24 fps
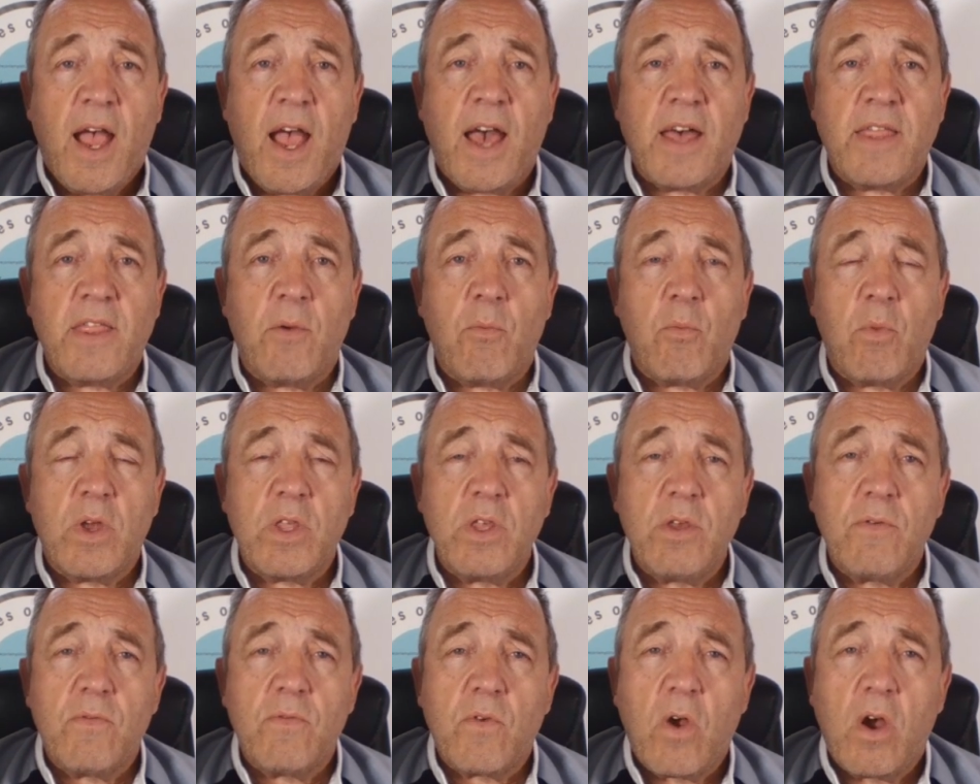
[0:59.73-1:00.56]
And then
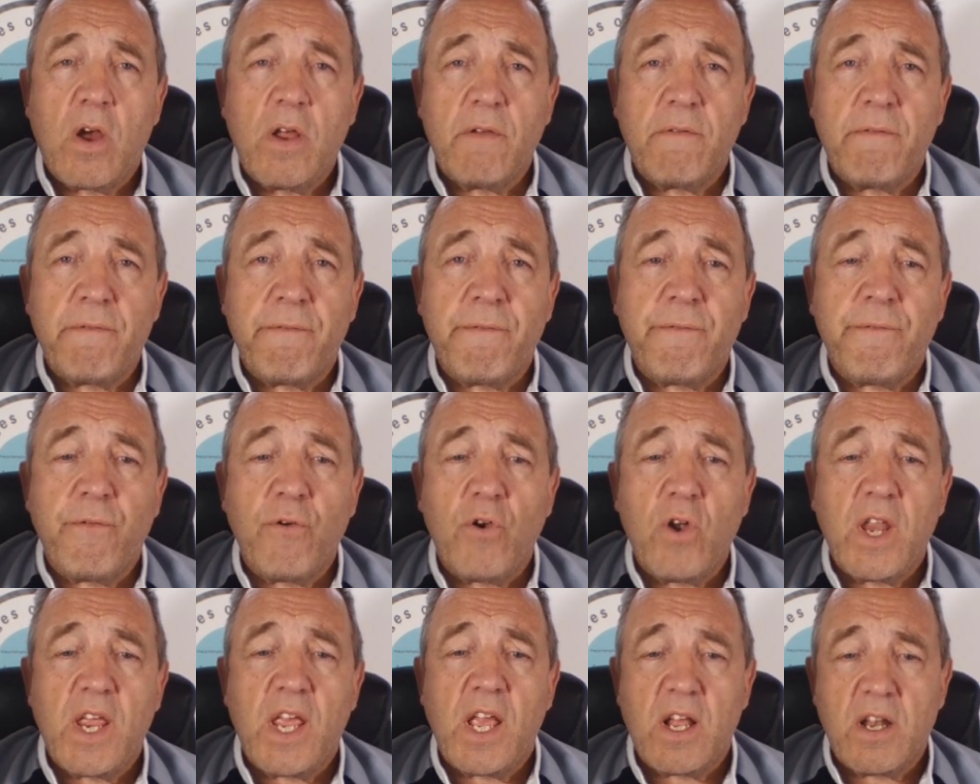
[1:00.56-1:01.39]
when you've kind of
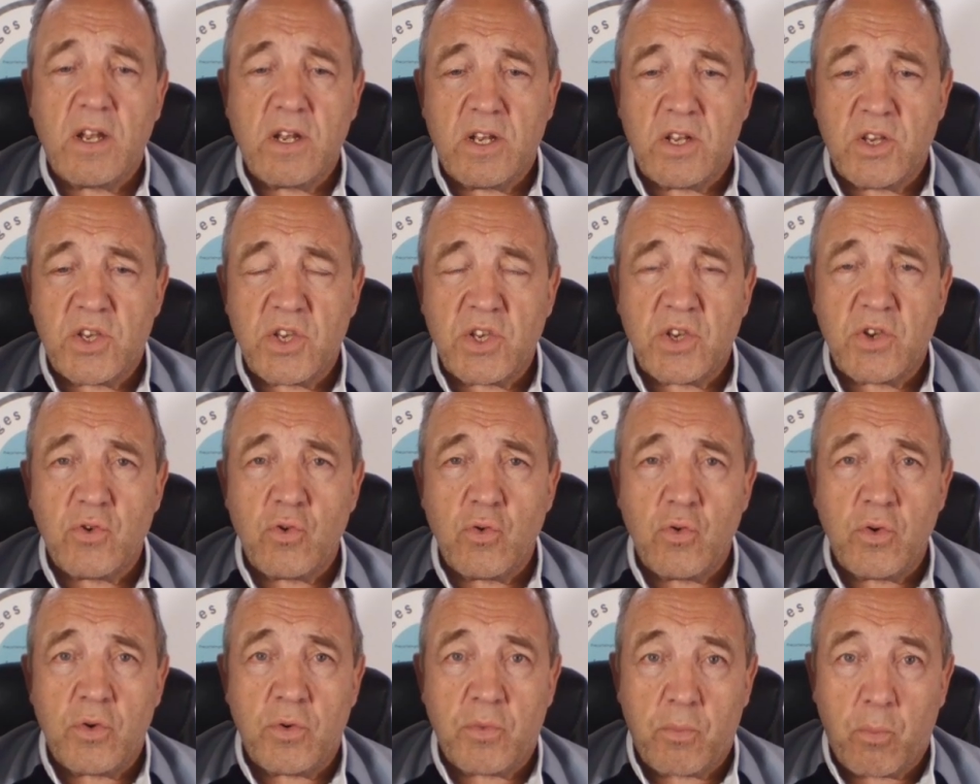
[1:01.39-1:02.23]
fully
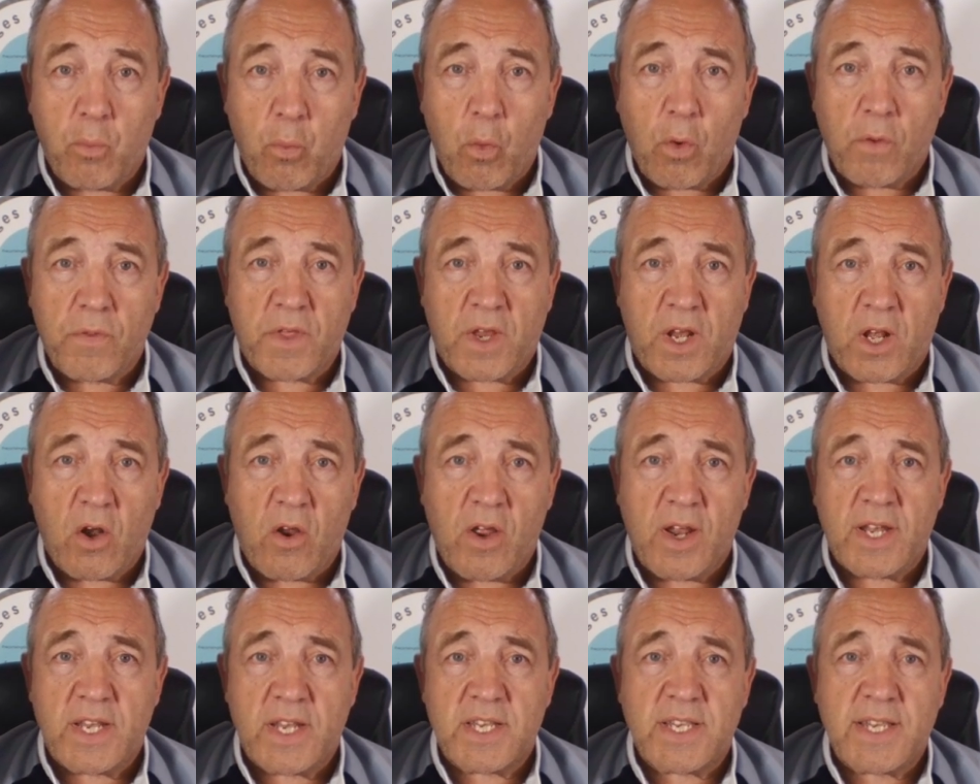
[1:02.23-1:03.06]
understood what the
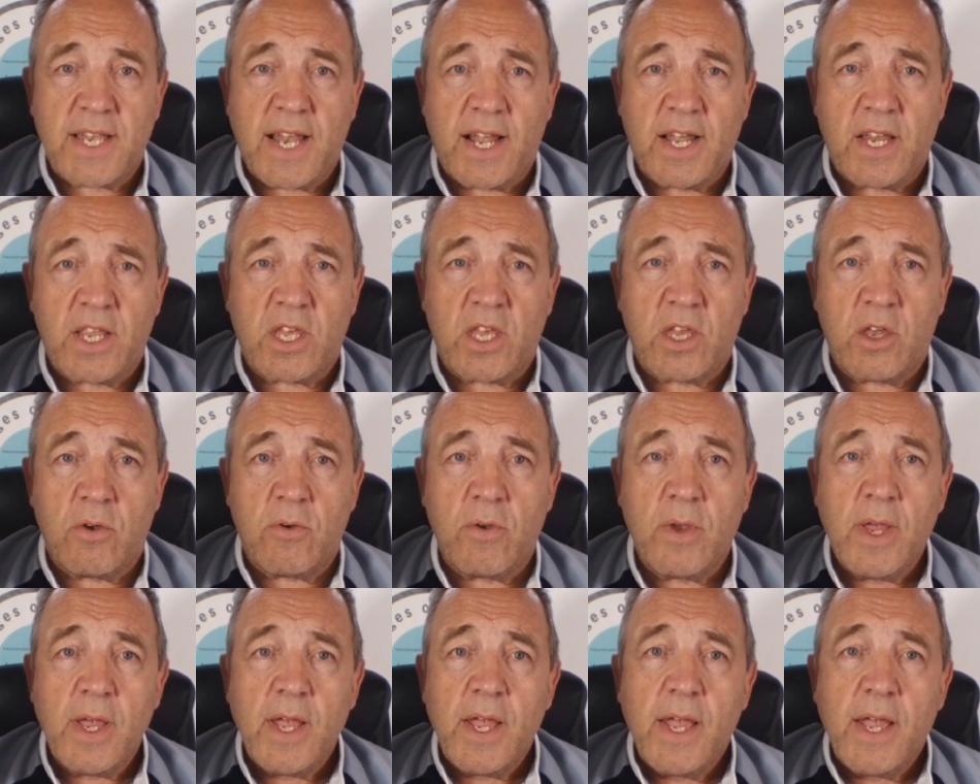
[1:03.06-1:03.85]
client is telling you,